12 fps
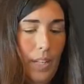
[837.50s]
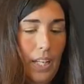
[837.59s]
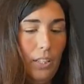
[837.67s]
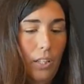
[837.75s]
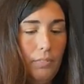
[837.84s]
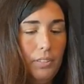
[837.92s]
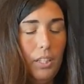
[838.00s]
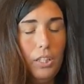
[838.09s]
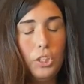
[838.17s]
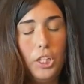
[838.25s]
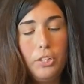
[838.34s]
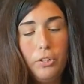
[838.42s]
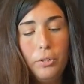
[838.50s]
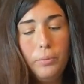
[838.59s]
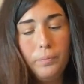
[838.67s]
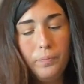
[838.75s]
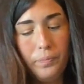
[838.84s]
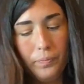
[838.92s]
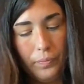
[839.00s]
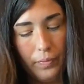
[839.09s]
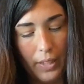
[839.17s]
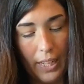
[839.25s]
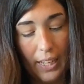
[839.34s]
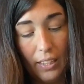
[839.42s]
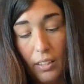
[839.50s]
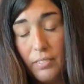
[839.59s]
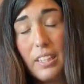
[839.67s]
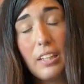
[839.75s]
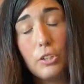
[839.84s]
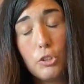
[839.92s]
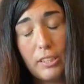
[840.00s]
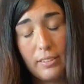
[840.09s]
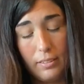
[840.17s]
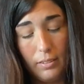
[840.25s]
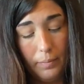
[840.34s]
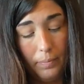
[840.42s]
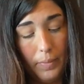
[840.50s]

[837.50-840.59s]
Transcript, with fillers: I love selling J. Crew and I love selling dresses.